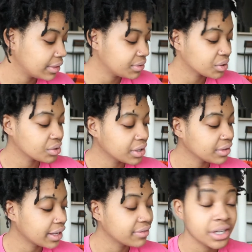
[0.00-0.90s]
if you're doing
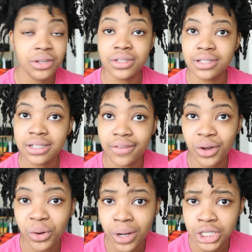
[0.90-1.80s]
like videos and stuff,
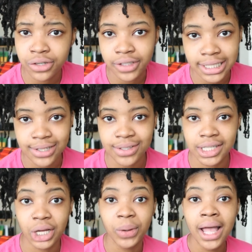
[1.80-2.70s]
I'll watch your videos.
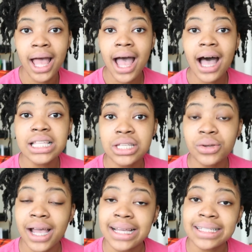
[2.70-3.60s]
So I'll see
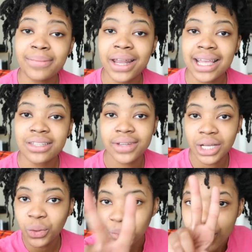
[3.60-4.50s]
you guys in my next
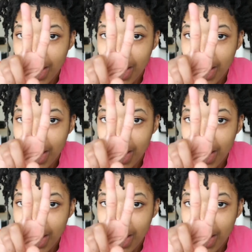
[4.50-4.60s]
video.